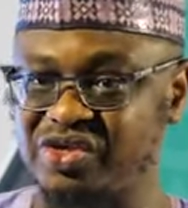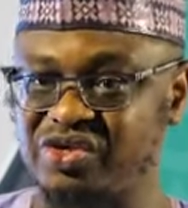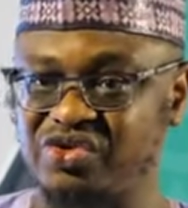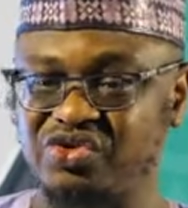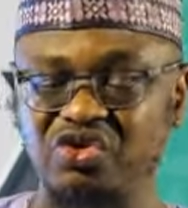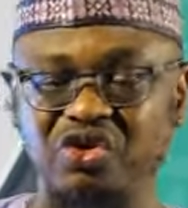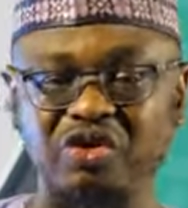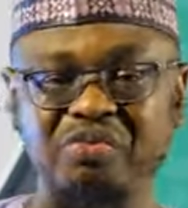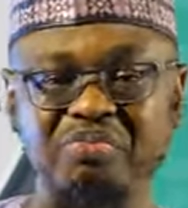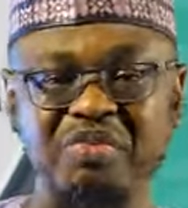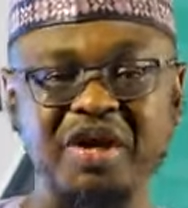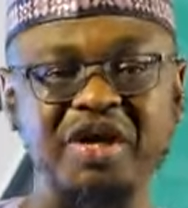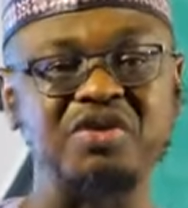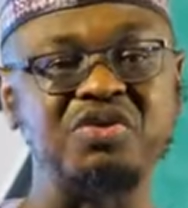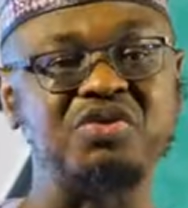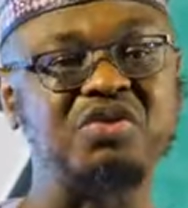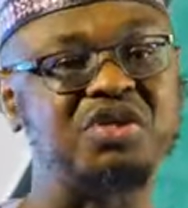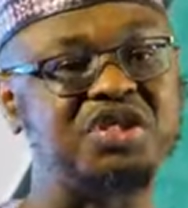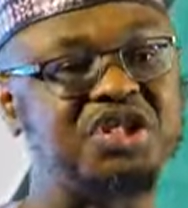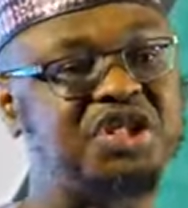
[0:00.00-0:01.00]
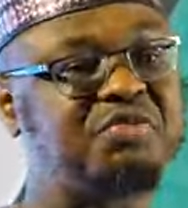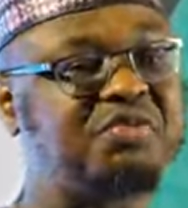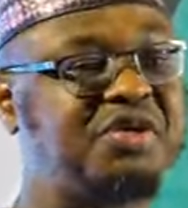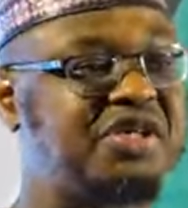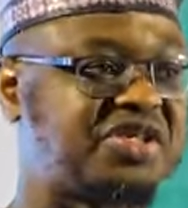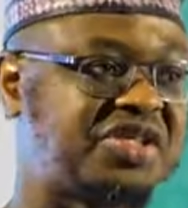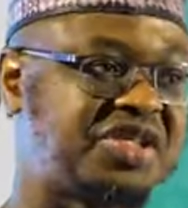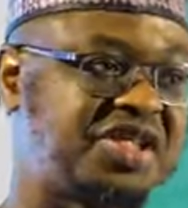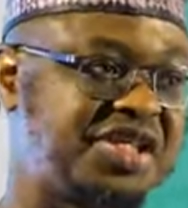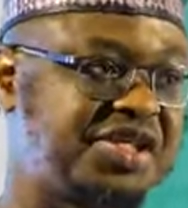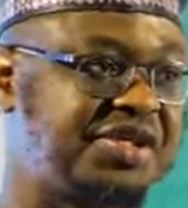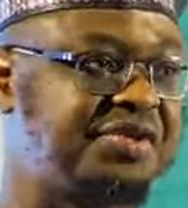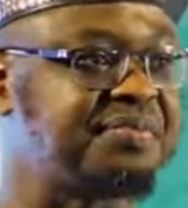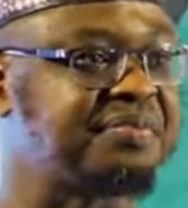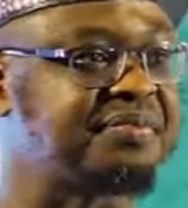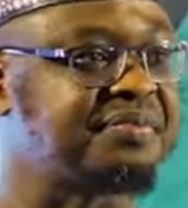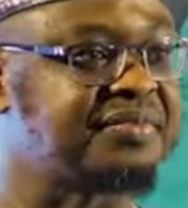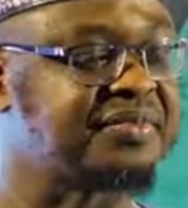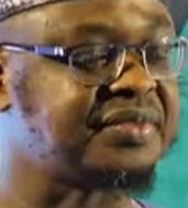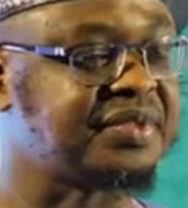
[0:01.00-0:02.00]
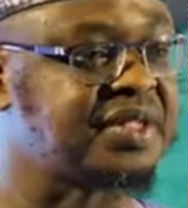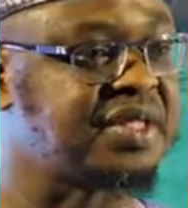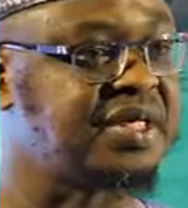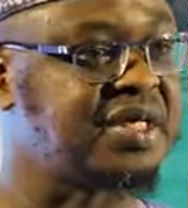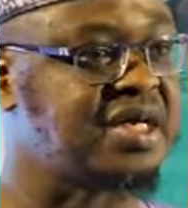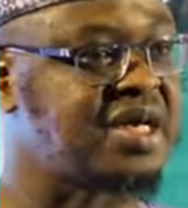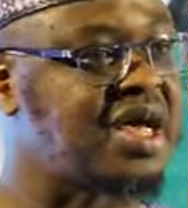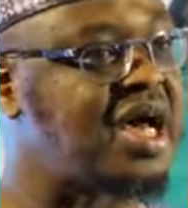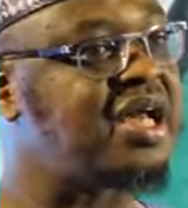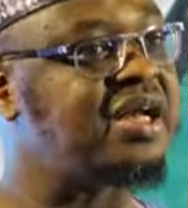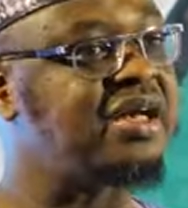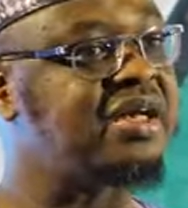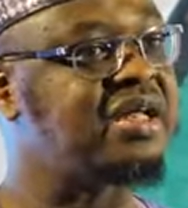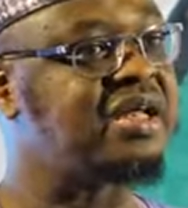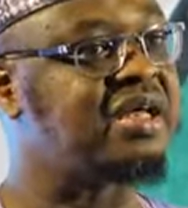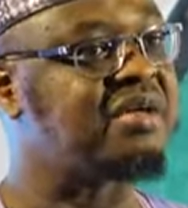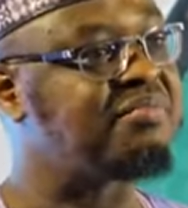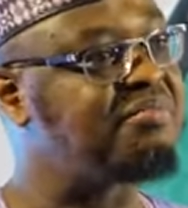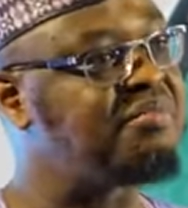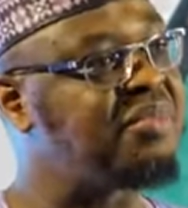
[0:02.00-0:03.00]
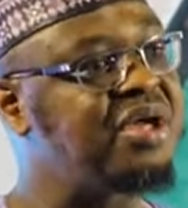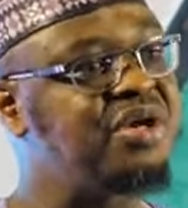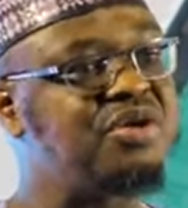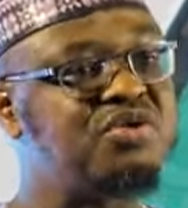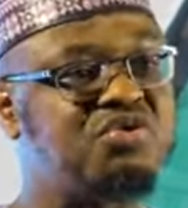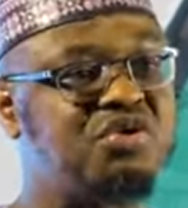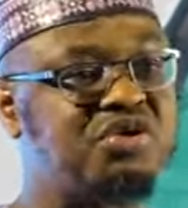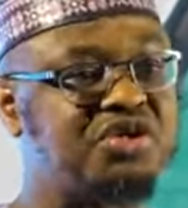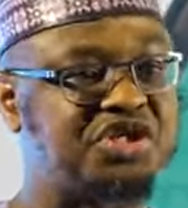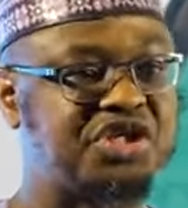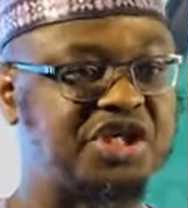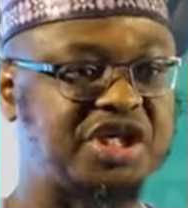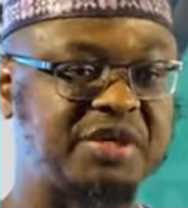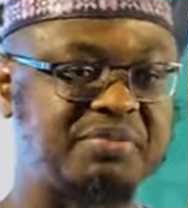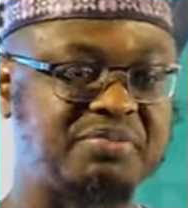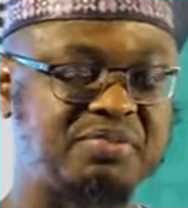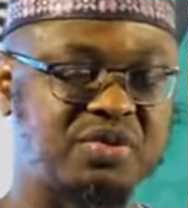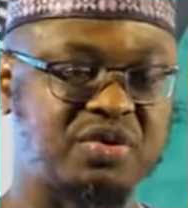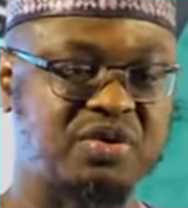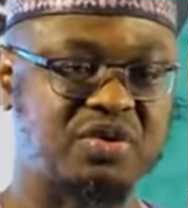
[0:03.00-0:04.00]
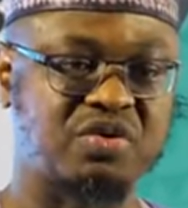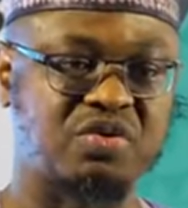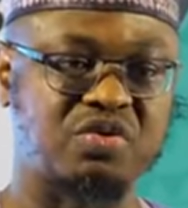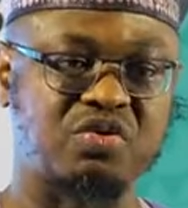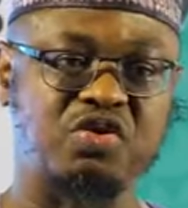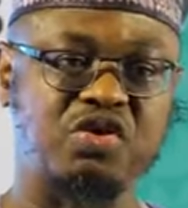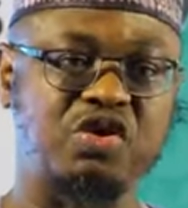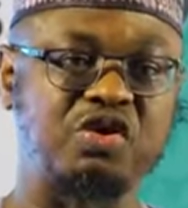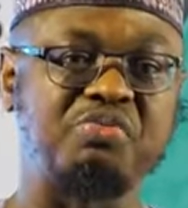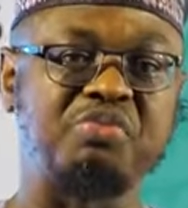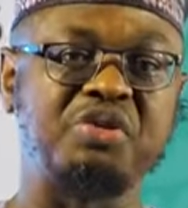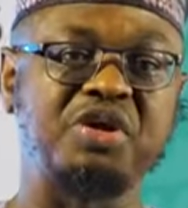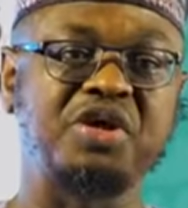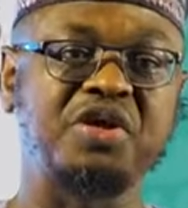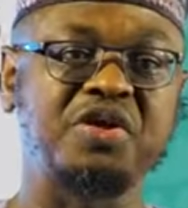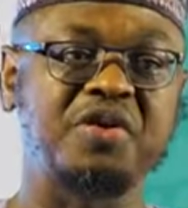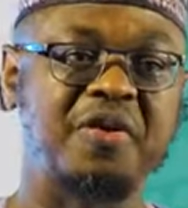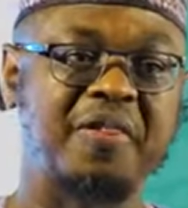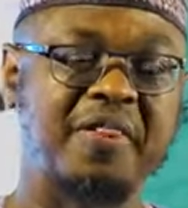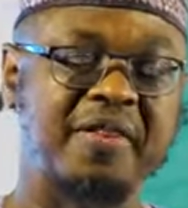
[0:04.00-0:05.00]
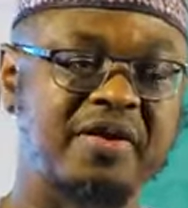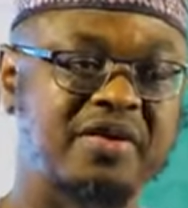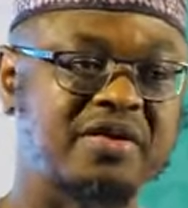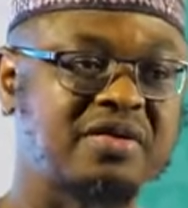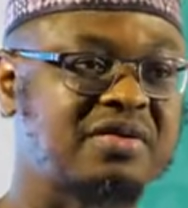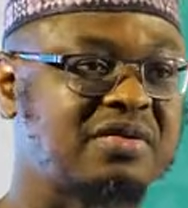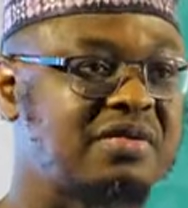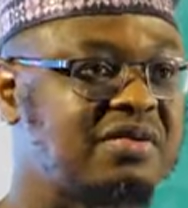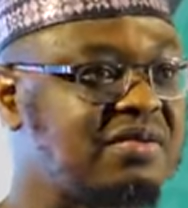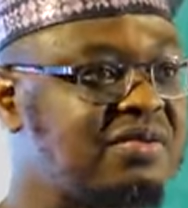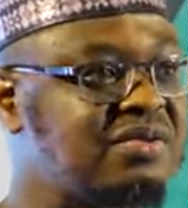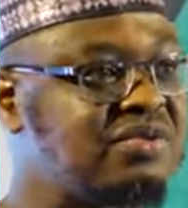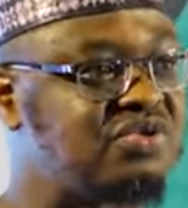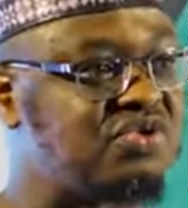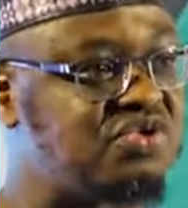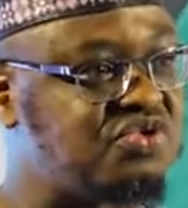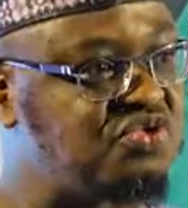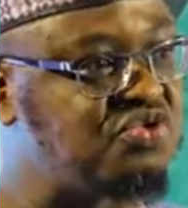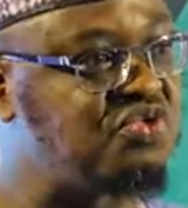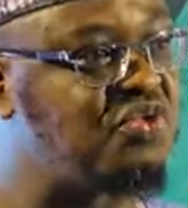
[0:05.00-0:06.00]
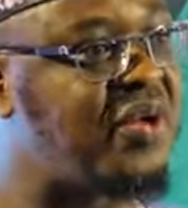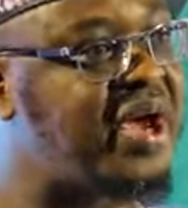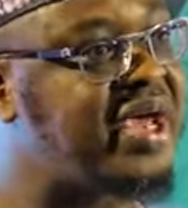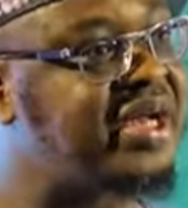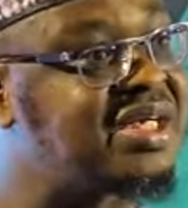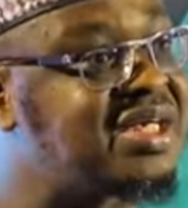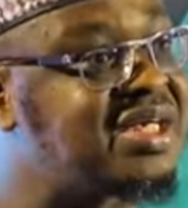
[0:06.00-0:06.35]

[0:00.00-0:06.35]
So mentorship is key. And mentorship could be two-way